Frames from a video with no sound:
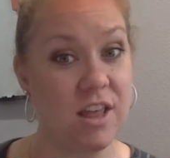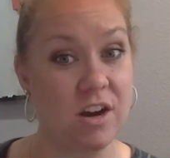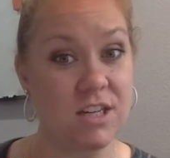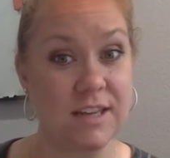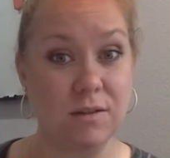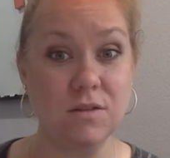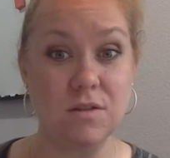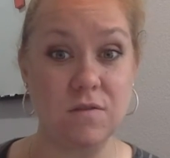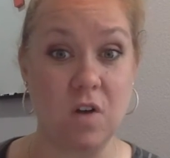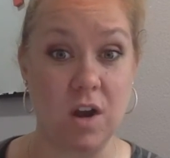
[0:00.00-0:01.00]
letter sounds,
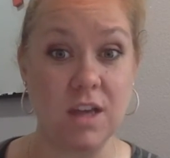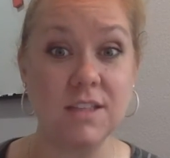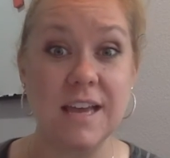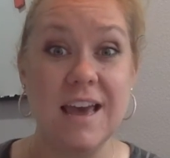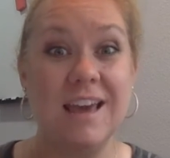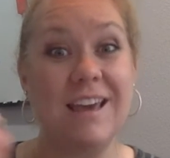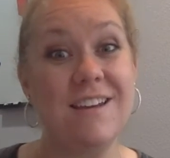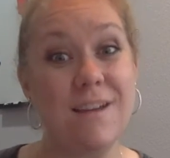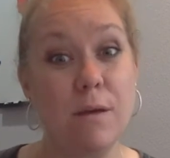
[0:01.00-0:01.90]
the phonics, and